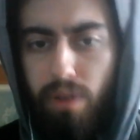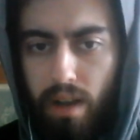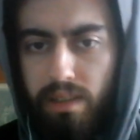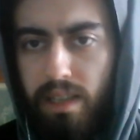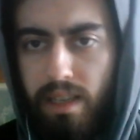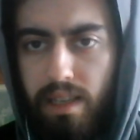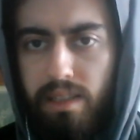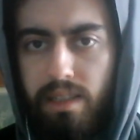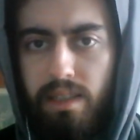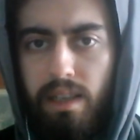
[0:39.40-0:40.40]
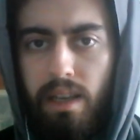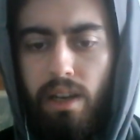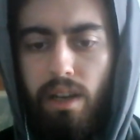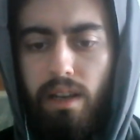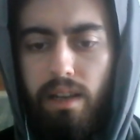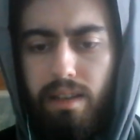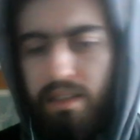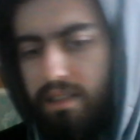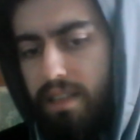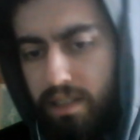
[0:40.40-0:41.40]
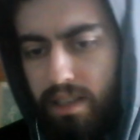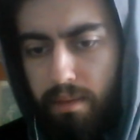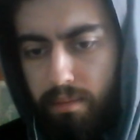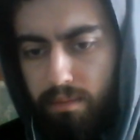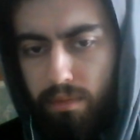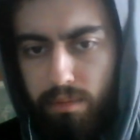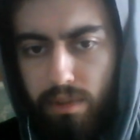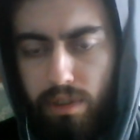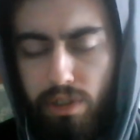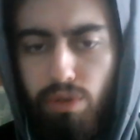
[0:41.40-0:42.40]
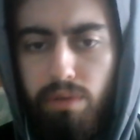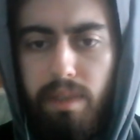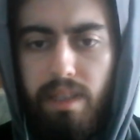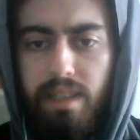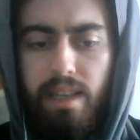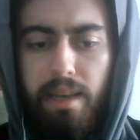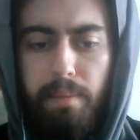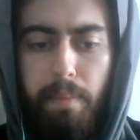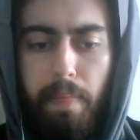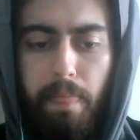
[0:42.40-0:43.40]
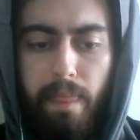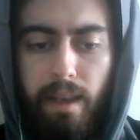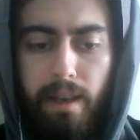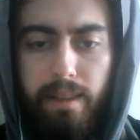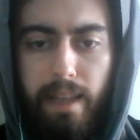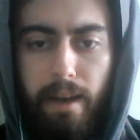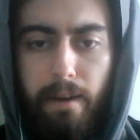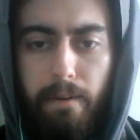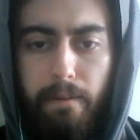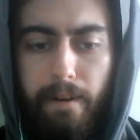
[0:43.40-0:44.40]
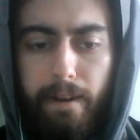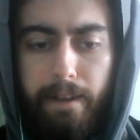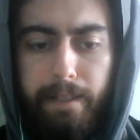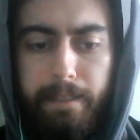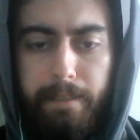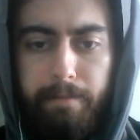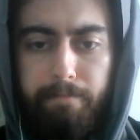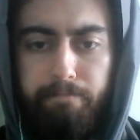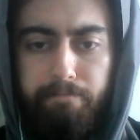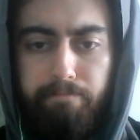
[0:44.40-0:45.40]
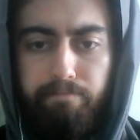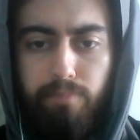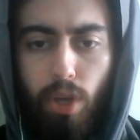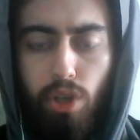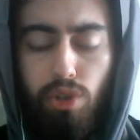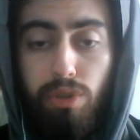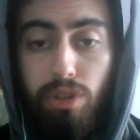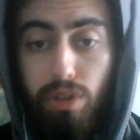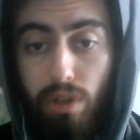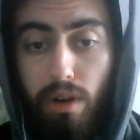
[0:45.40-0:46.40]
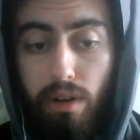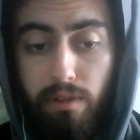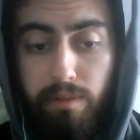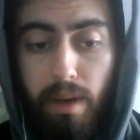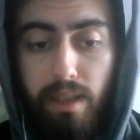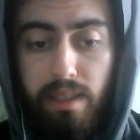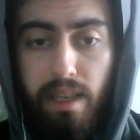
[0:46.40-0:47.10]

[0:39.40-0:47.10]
process is the same. I mean, it should be the same. Now, I should start off by